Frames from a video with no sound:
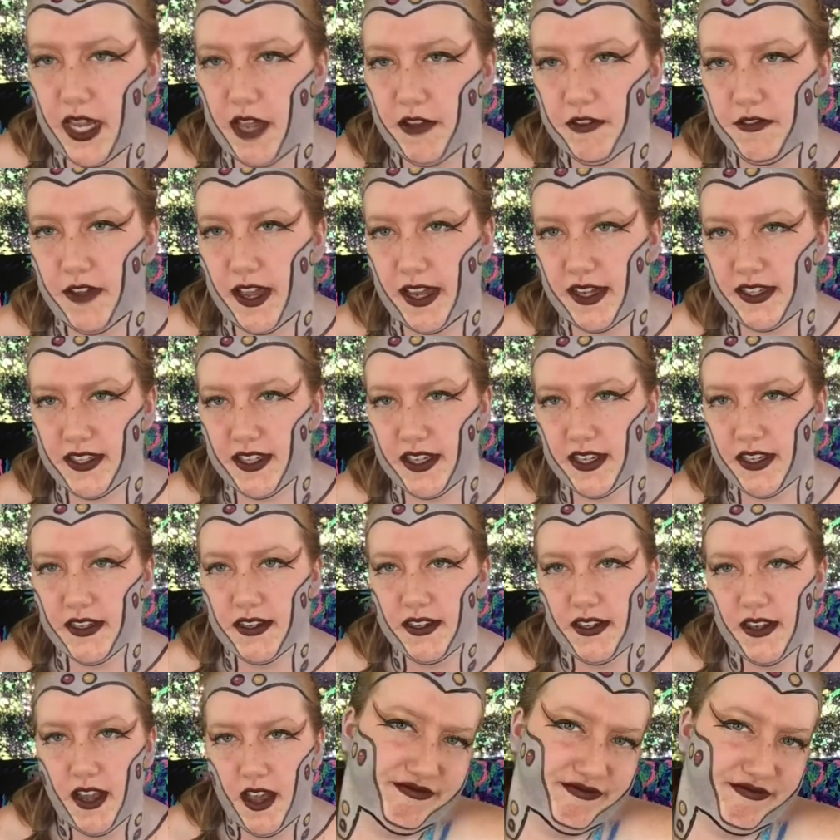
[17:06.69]
affected,
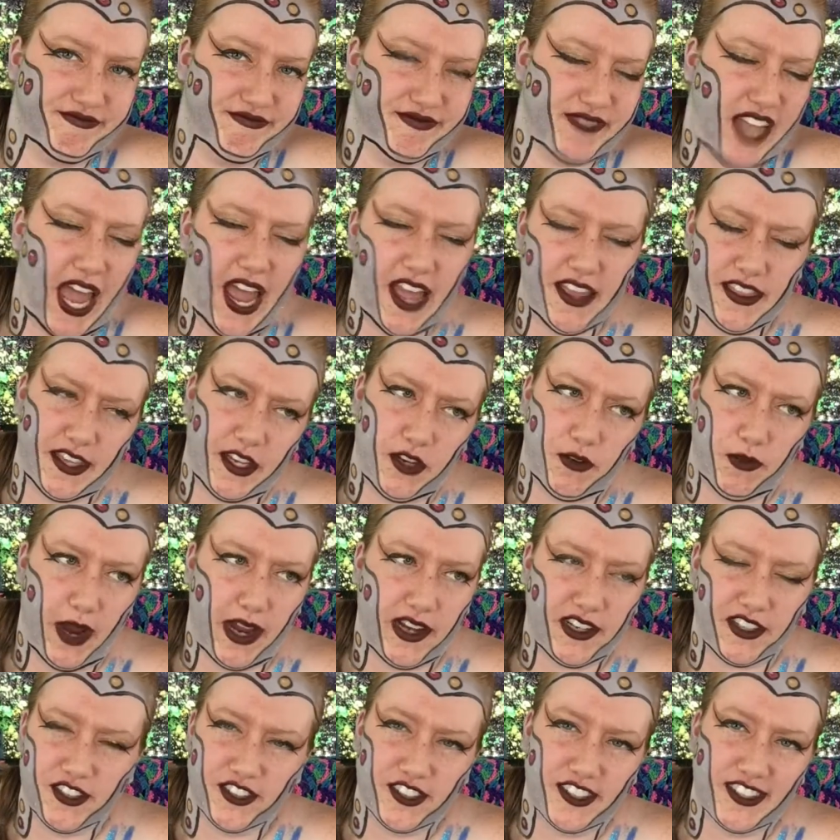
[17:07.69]
I think
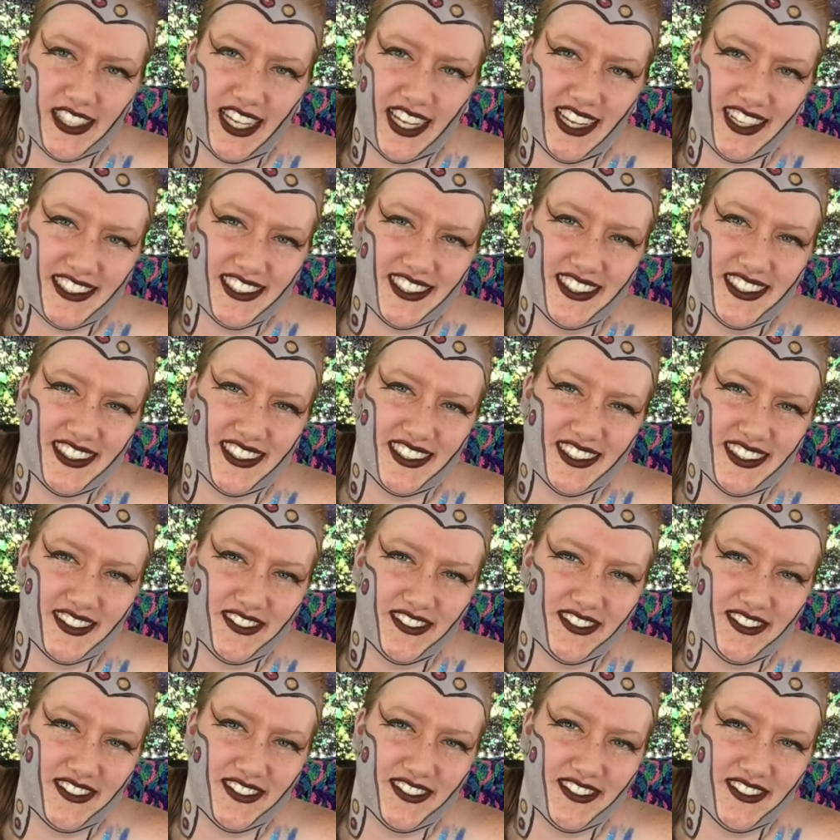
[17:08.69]
Wrecker's next.